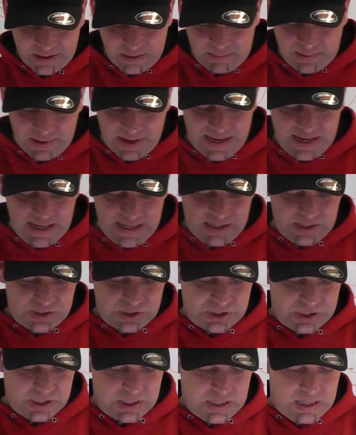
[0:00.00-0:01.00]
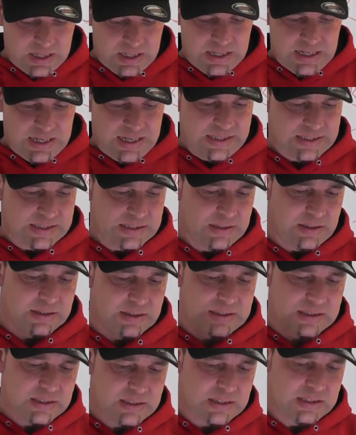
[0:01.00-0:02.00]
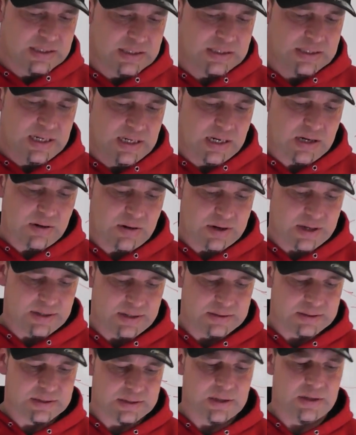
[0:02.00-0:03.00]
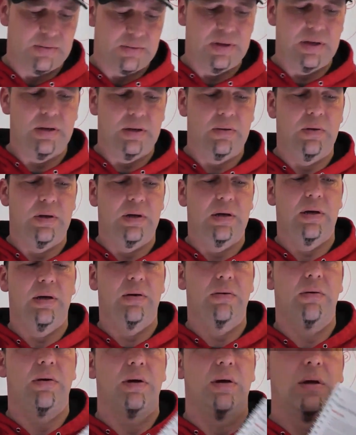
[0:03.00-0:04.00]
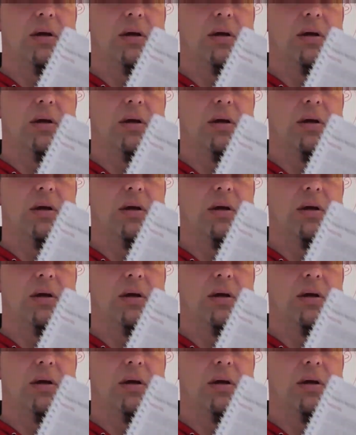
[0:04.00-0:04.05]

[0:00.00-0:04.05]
the page, it's not a secret. So here we go.